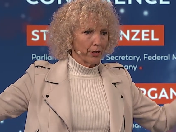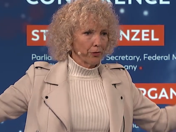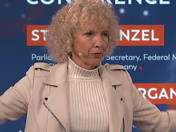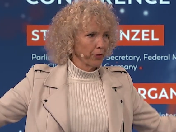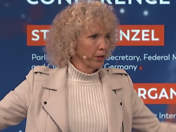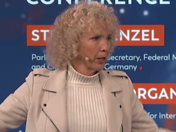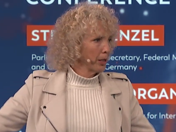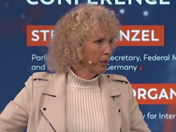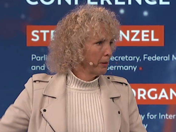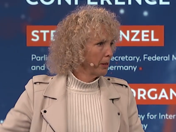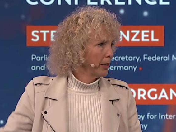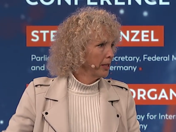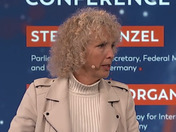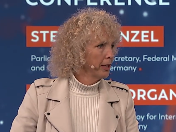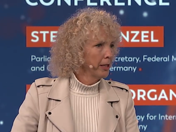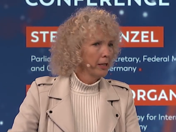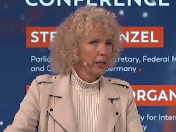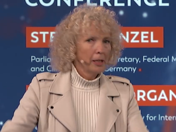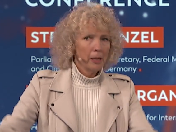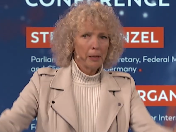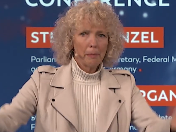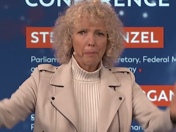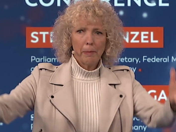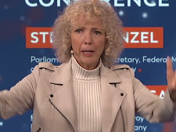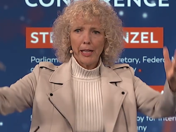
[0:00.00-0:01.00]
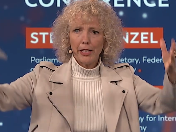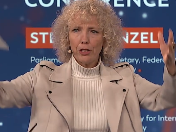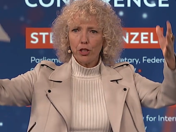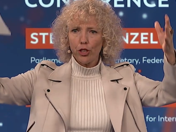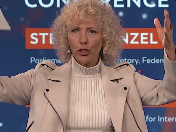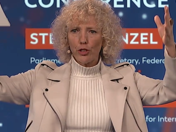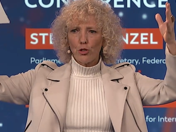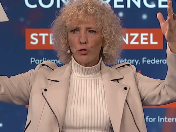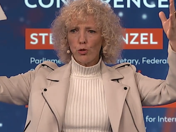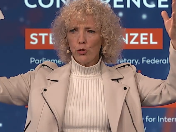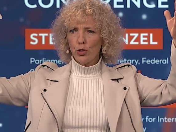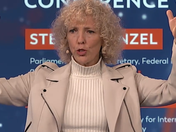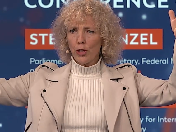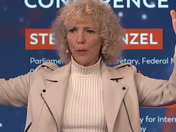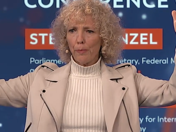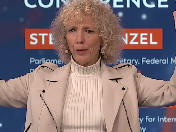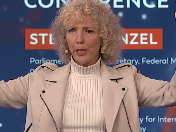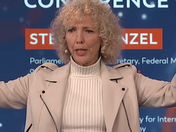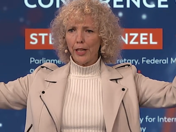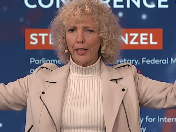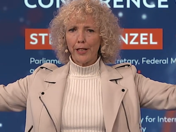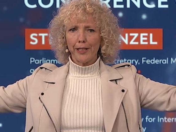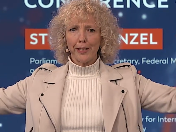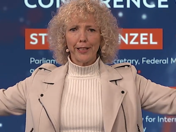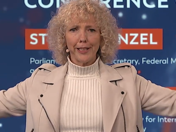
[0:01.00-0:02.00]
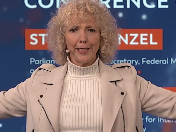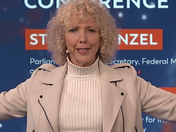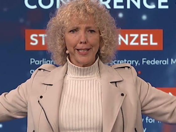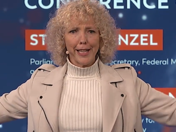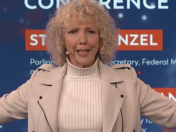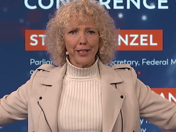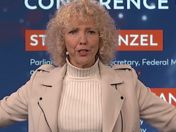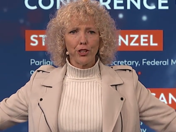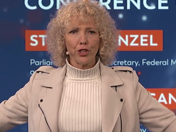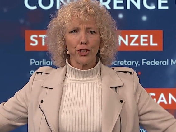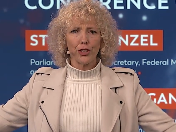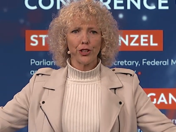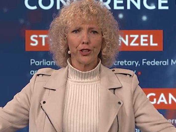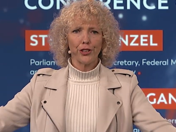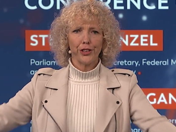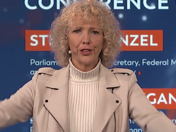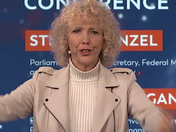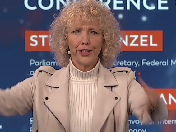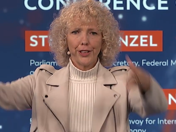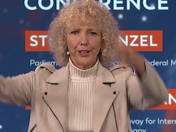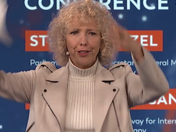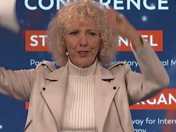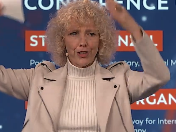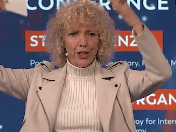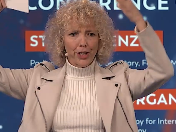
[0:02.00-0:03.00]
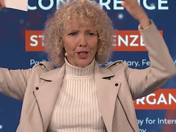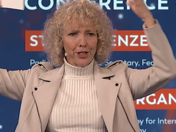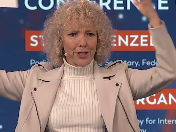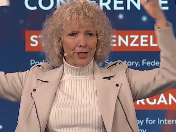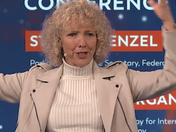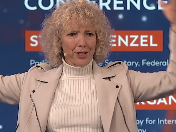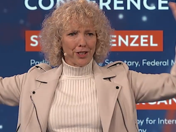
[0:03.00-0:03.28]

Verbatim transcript: If I may just do something unconventional and just